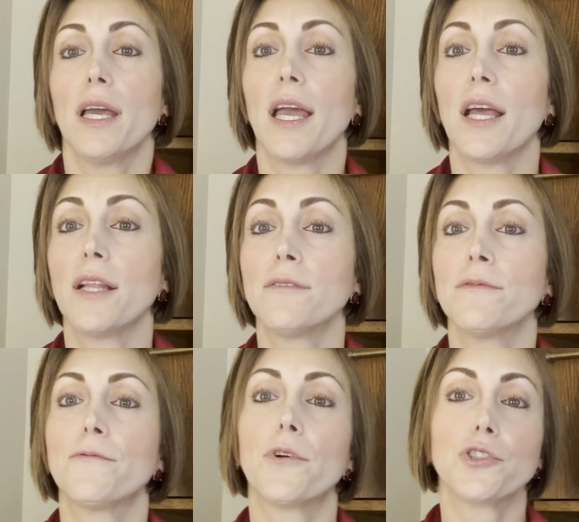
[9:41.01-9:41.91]
And
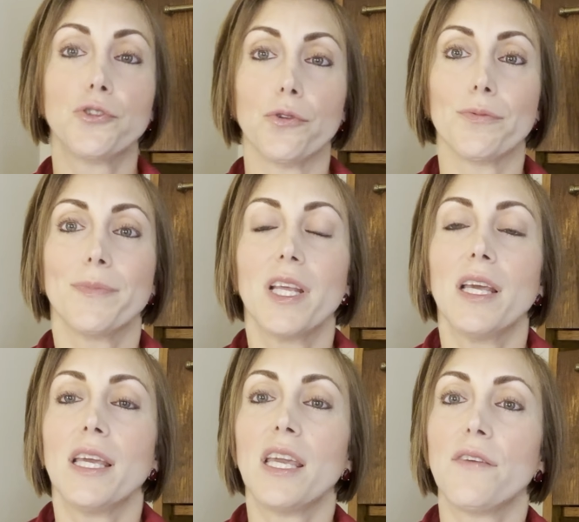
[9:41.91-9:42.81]
for sure,
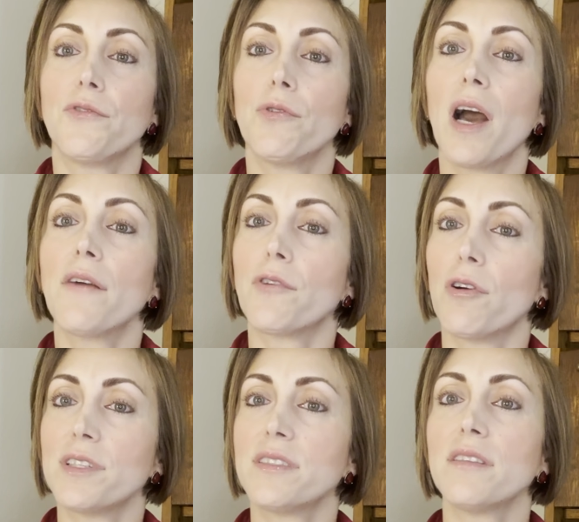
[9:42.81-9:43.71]
if you have
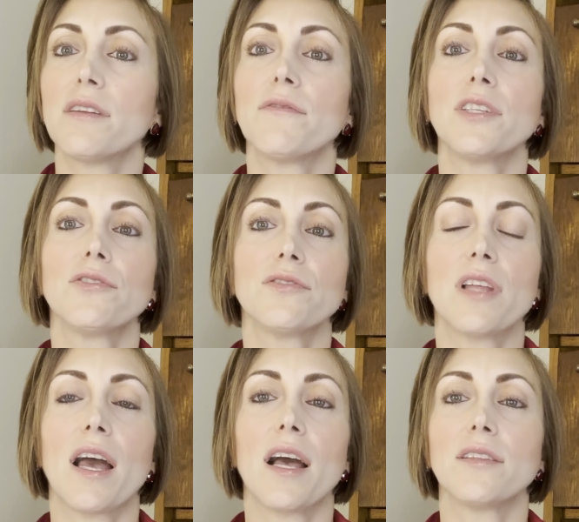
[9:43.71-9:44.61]
all these interventions
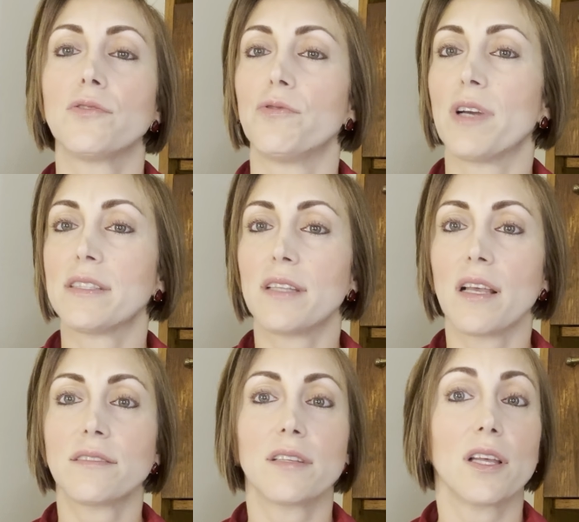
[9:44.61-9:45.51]
done, you get
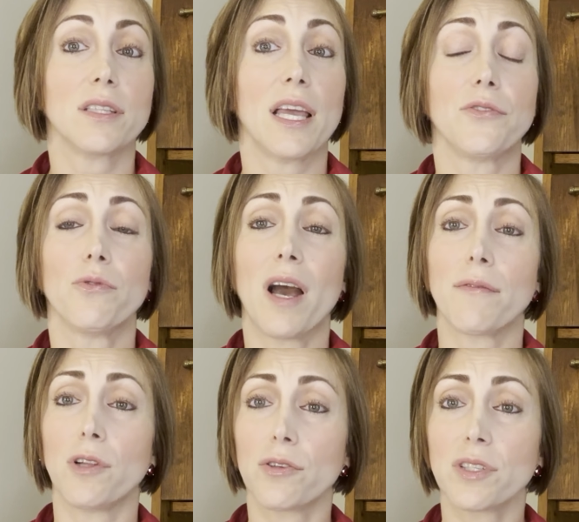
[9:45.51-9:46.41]
tested, and you
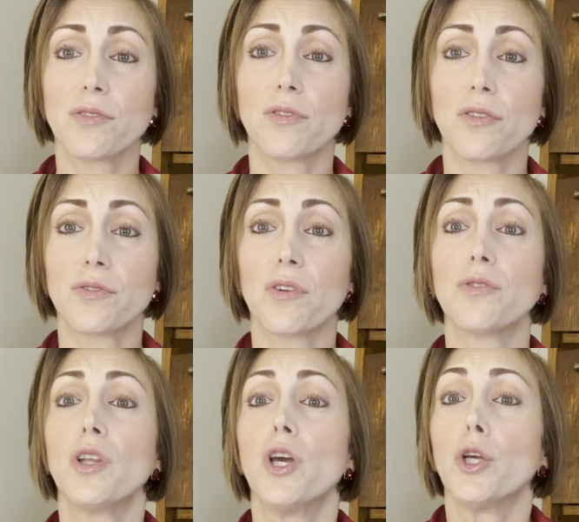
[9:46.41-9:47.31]
have low
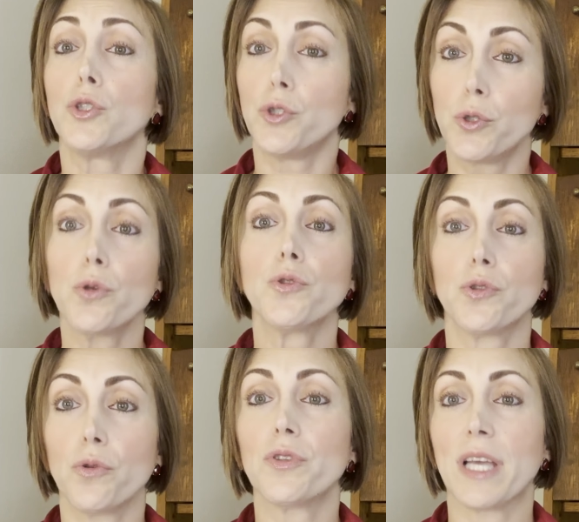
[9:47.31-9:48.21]
testosterone, you
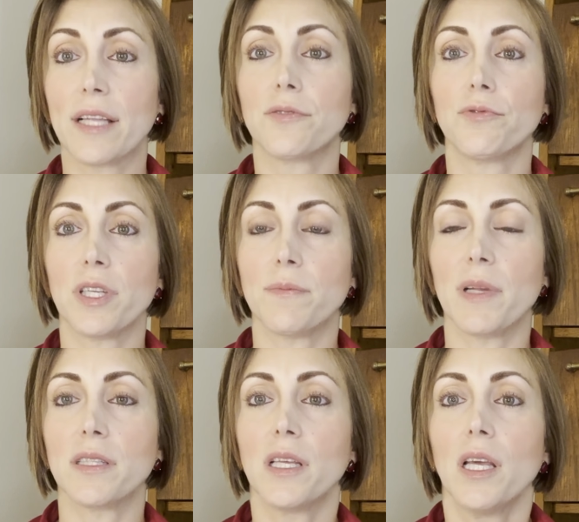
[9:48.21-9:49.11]
should get
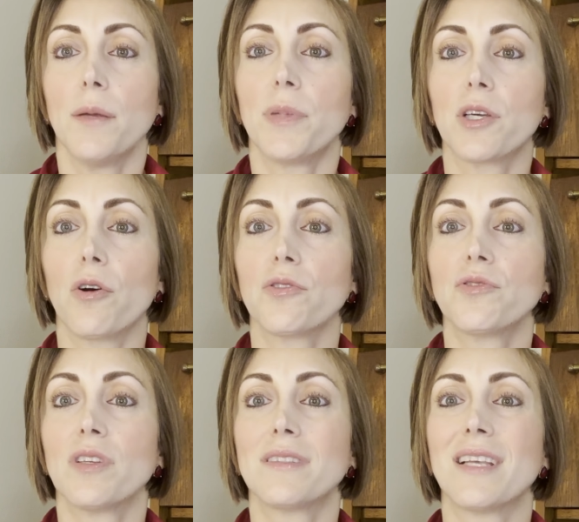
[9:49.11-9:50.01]
treatment
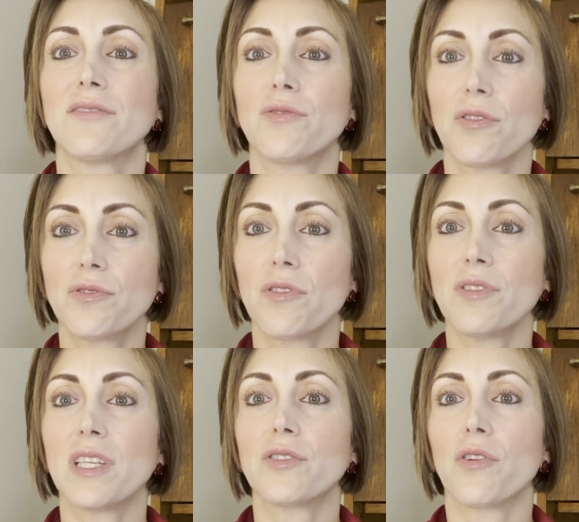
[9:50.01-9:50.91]
because
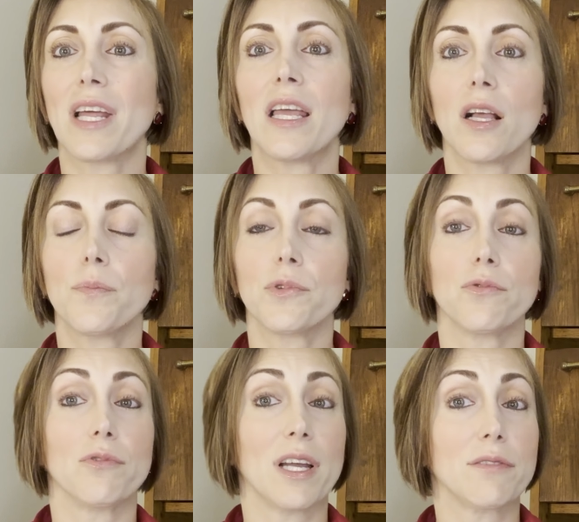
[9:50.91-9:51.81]
testosterone is going to help you
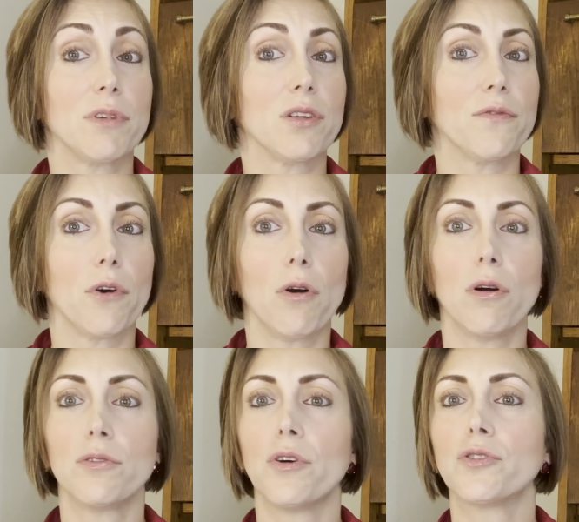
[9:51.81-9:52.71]
to get rid of
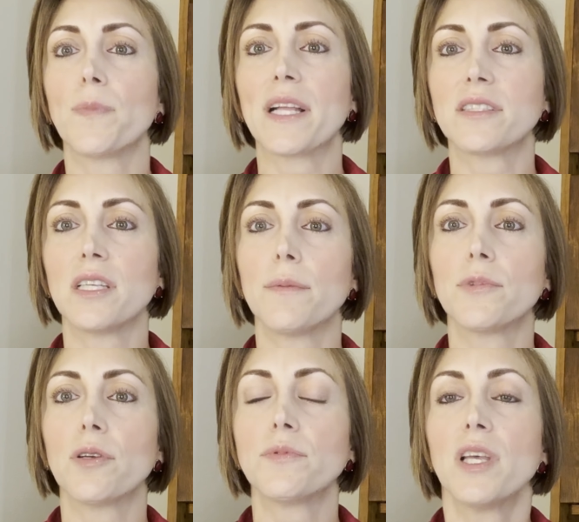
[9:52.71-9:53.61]
all those bad
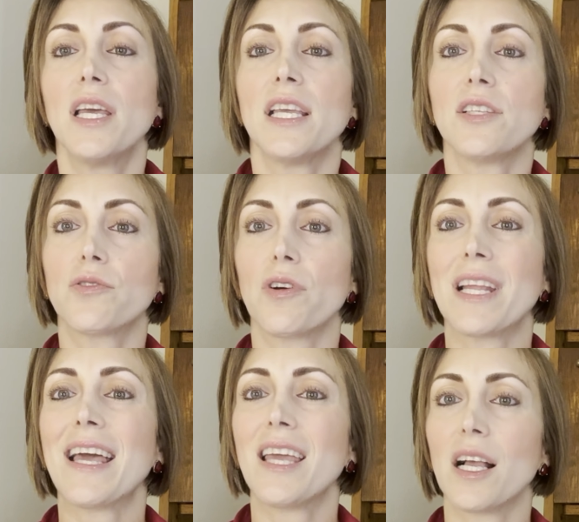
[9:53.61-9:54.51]
symptoms it's
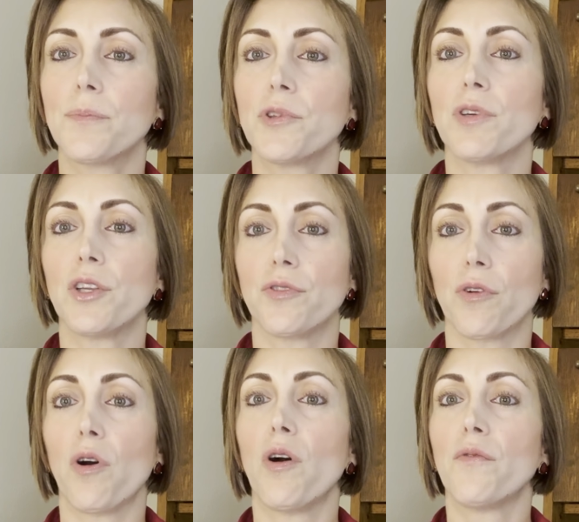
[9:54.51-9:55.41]
gonna help you in
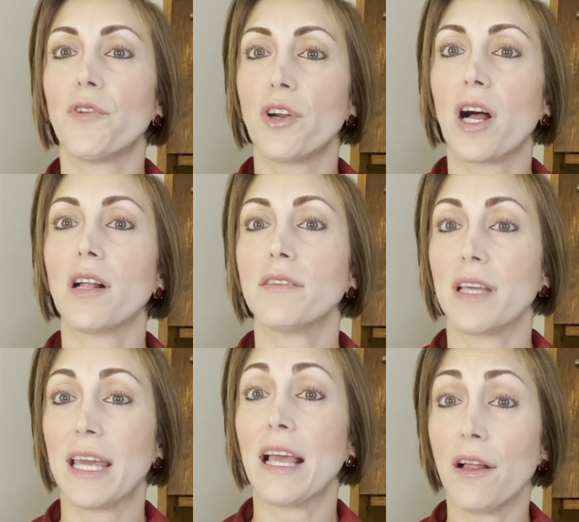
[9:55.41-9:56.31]
your overall
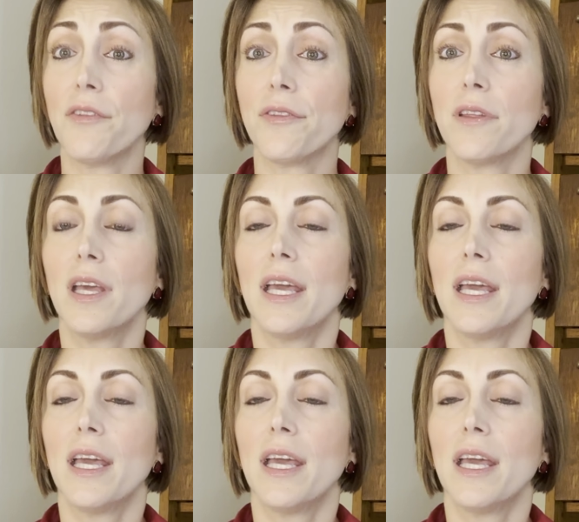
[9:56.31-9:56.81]
health.